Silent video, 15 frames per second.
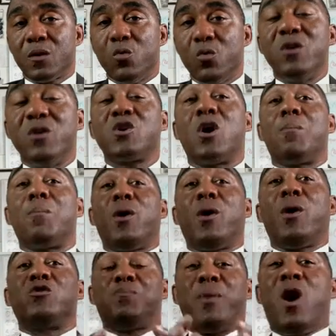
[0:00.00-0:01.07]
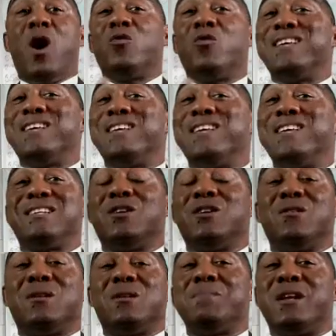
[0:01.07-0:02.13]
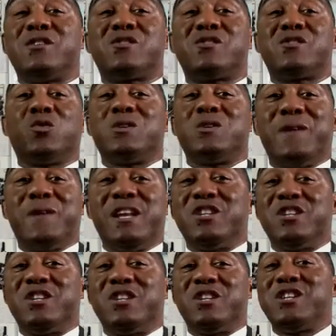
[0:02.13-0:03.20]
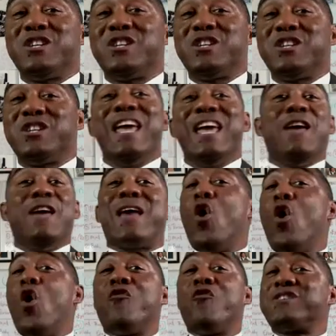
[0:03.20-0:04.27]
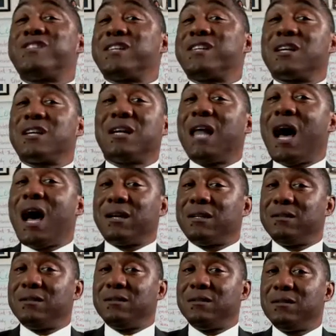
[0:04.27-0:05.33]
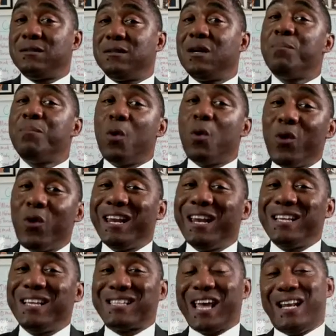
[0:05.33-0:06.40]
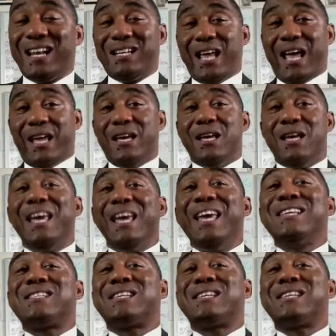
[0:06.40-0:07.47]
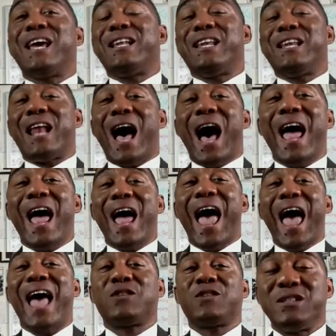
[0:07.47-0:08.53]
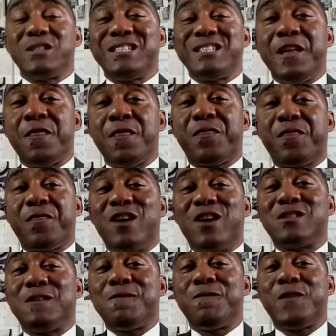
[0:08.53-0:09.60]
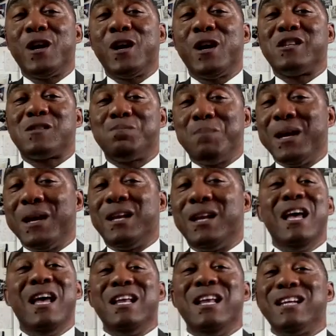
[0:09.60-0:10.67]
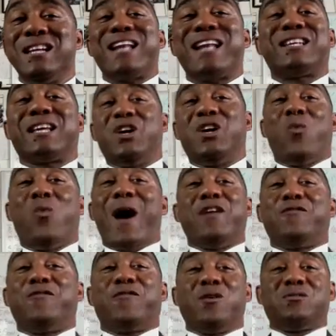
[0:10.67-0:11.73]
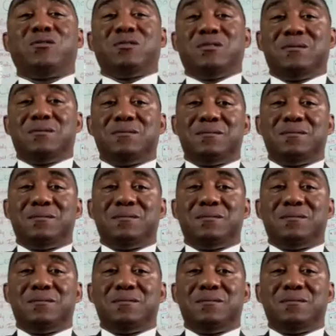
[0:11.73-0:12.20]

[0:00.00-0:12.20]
We were going to postpone this until the minister was finished if he ran over 6 o'clock. But what did he say today? He said that I asked for 10,000 fearless men not to kill white folks.